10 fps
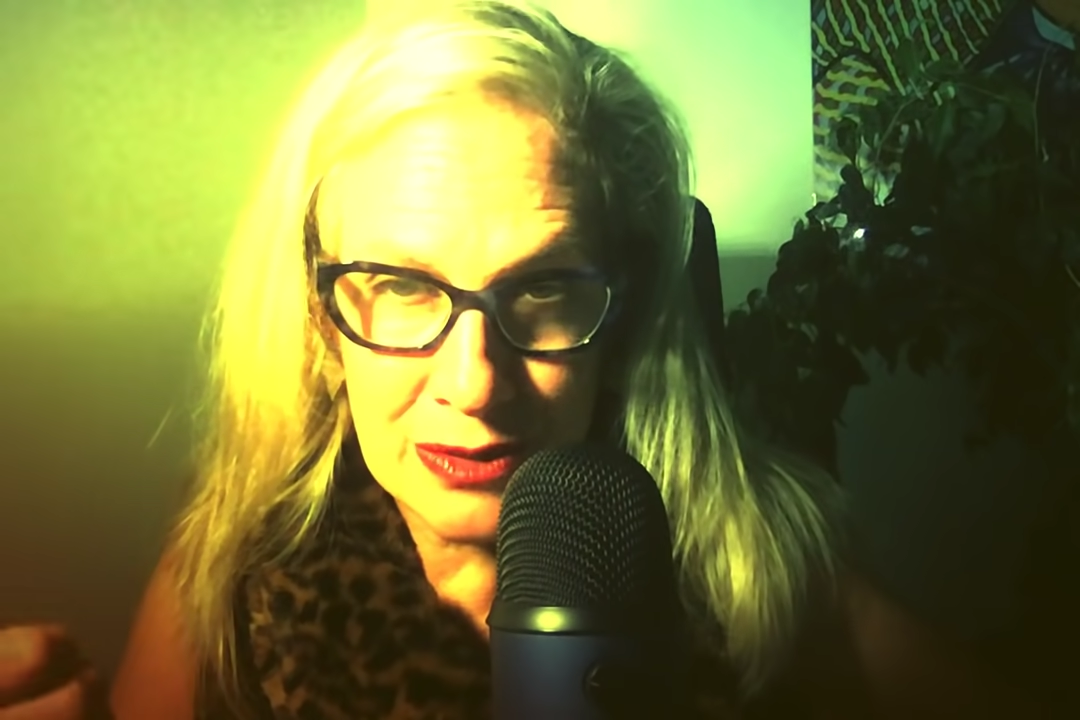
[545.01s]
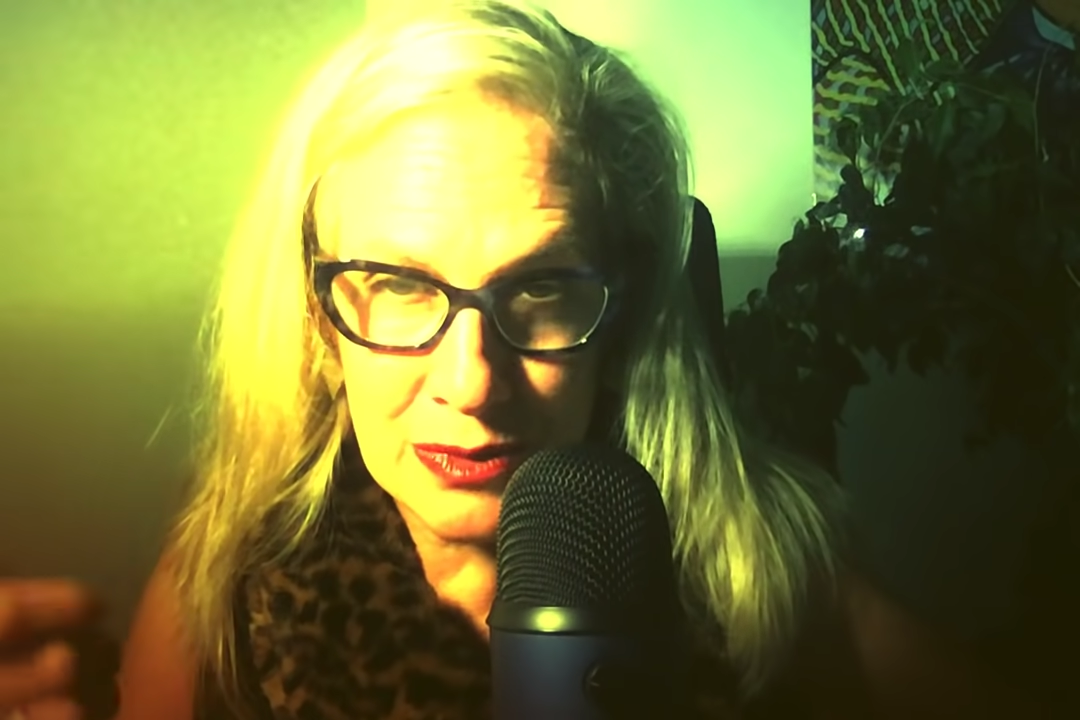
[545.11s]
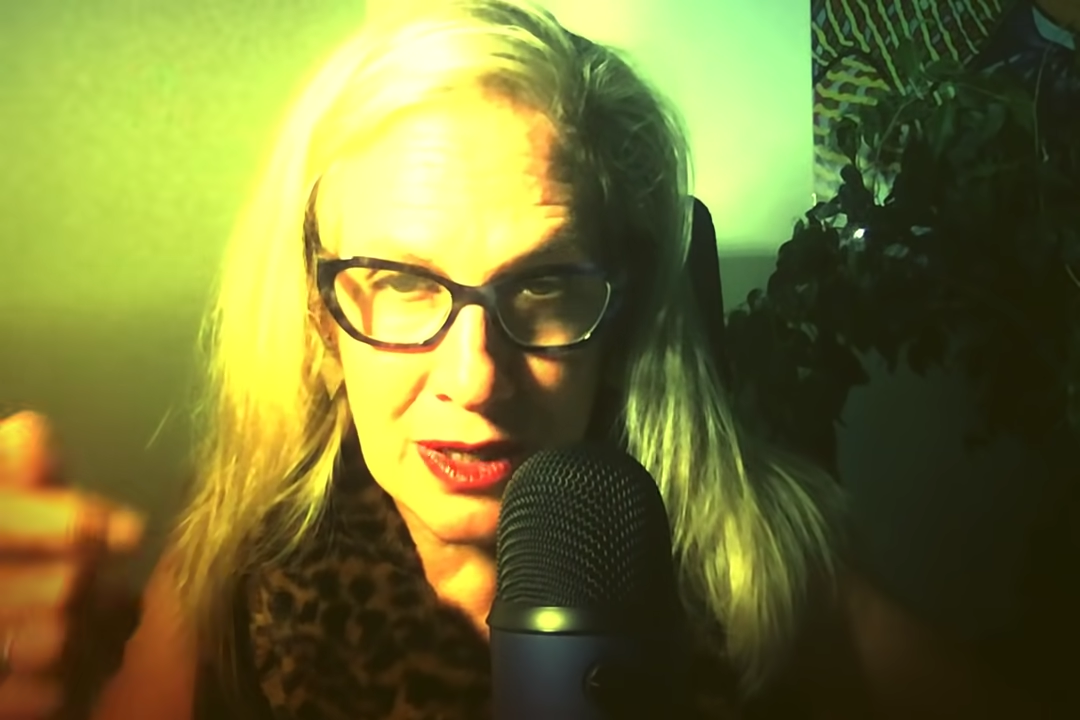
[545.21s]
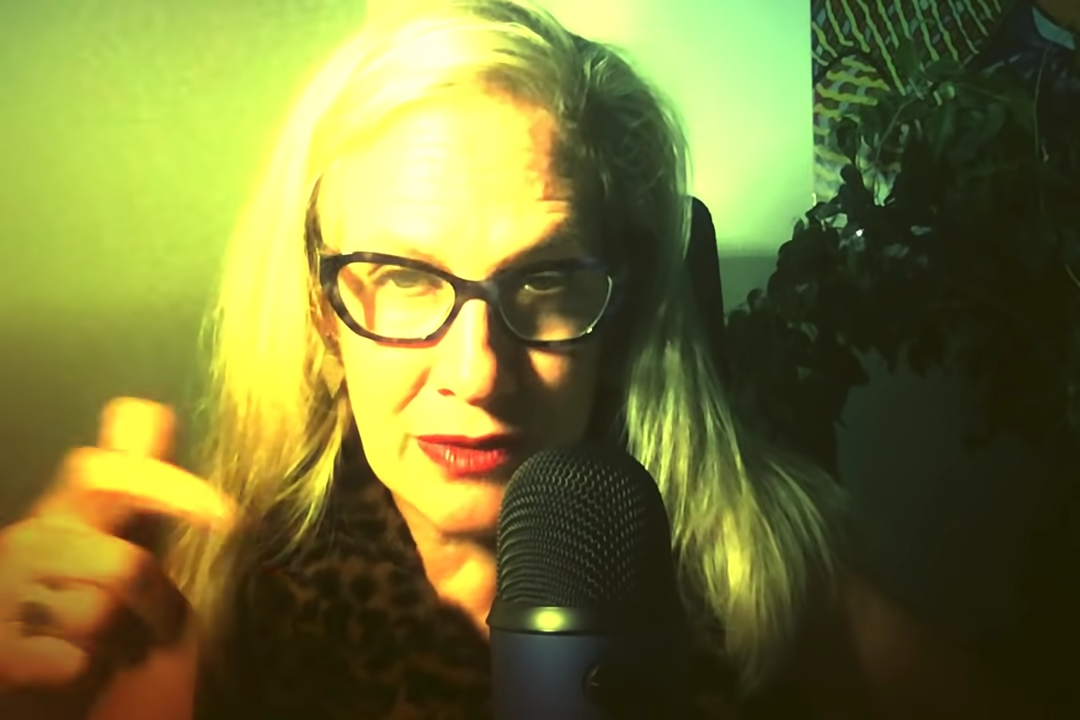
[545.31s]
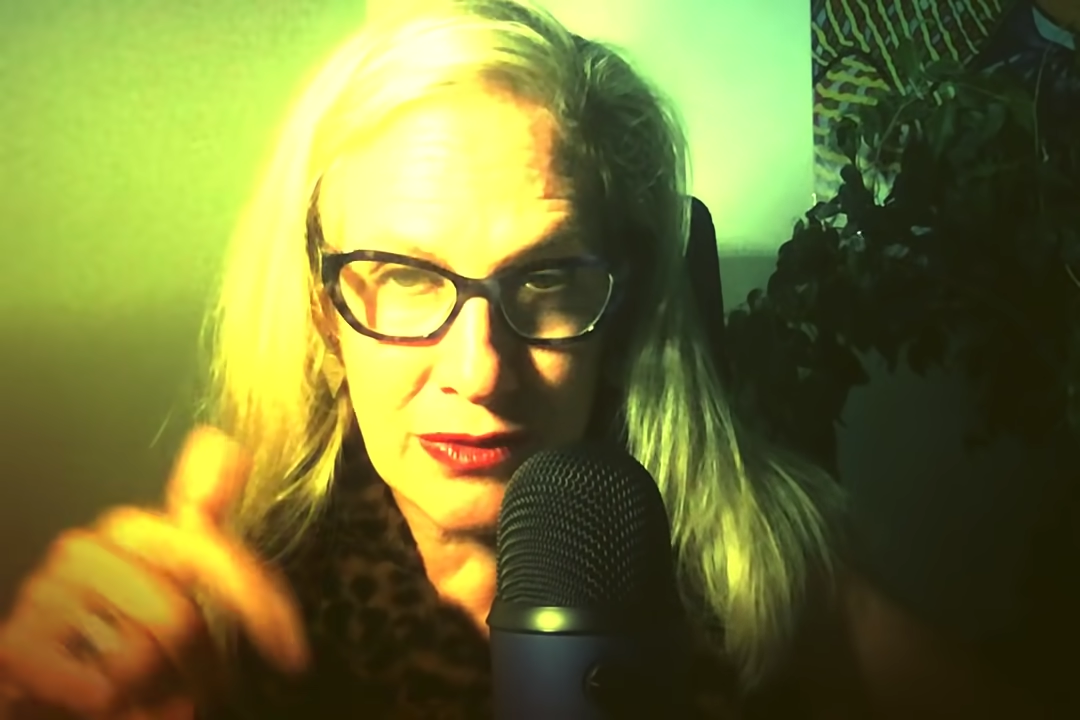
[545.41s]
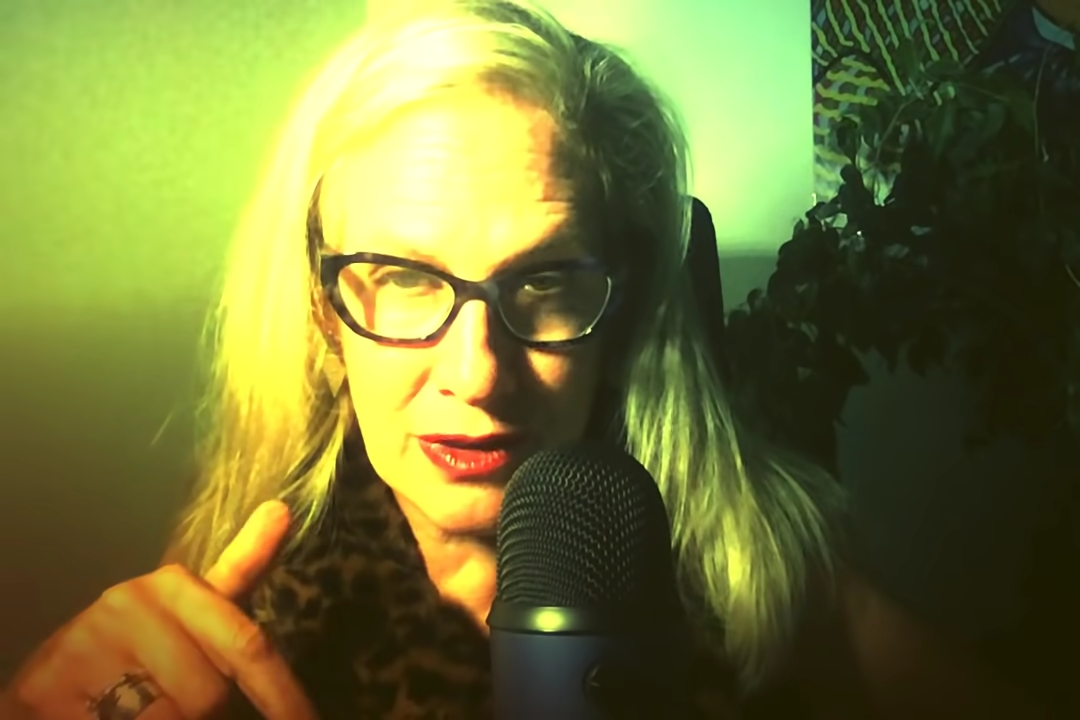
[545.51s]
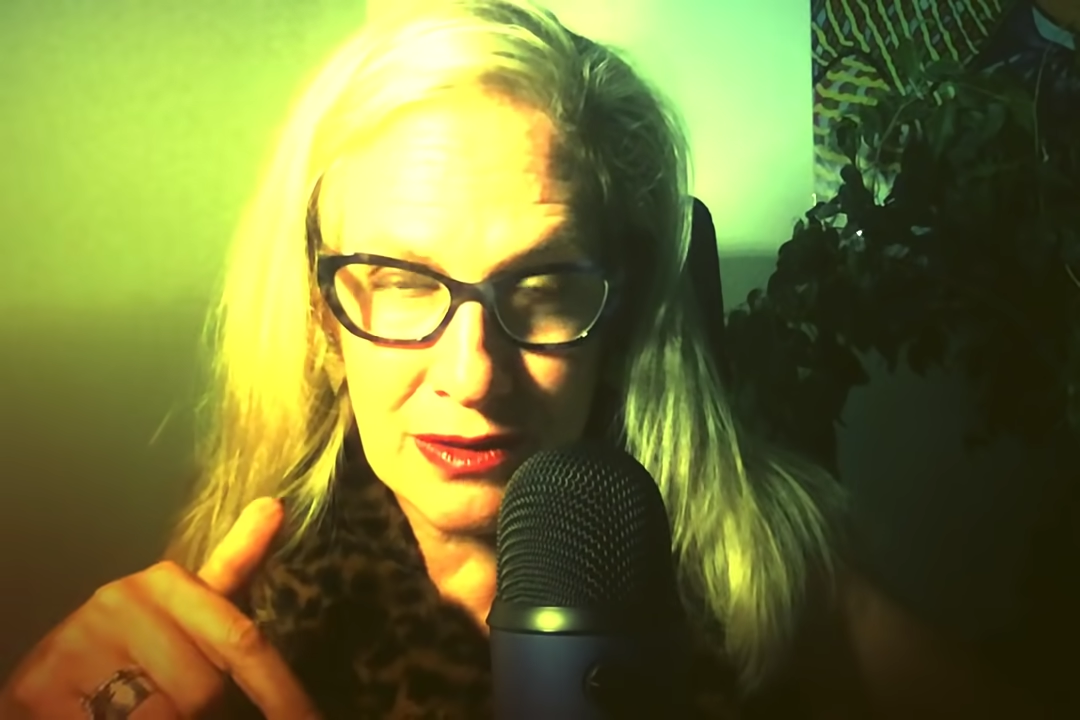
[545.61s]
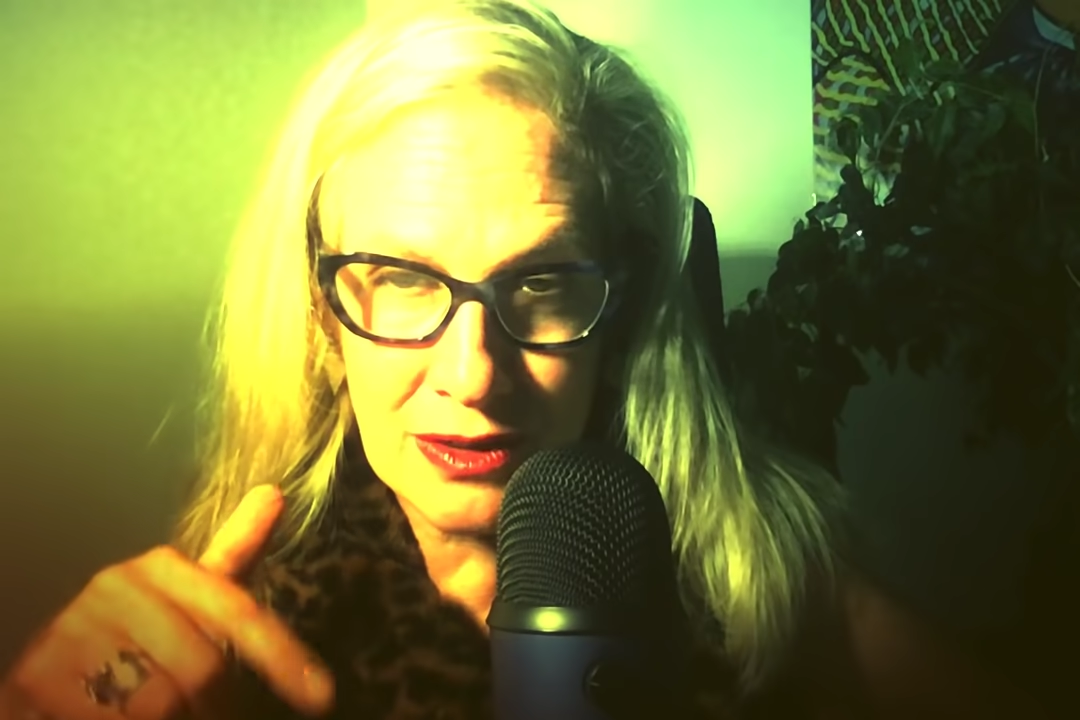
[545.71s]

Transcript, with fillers: himself or